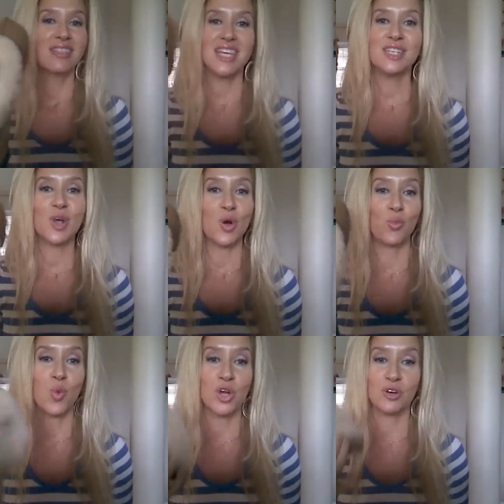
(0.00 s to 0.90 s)
These are
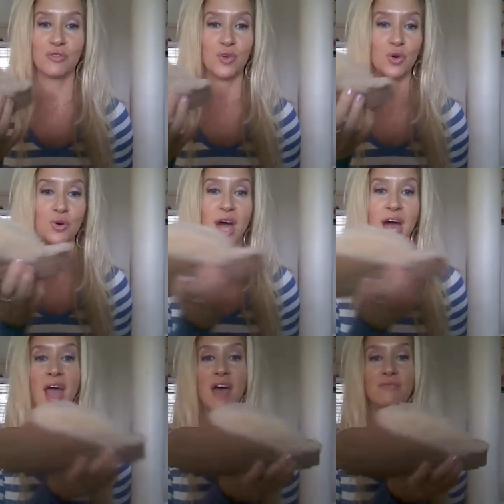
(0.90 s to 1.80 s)
wonderful.
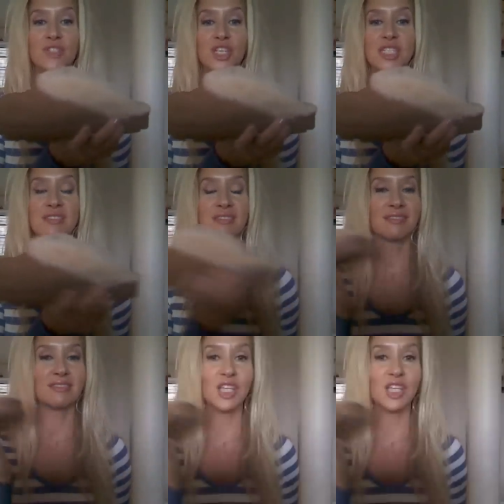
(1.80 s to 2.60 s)
I have just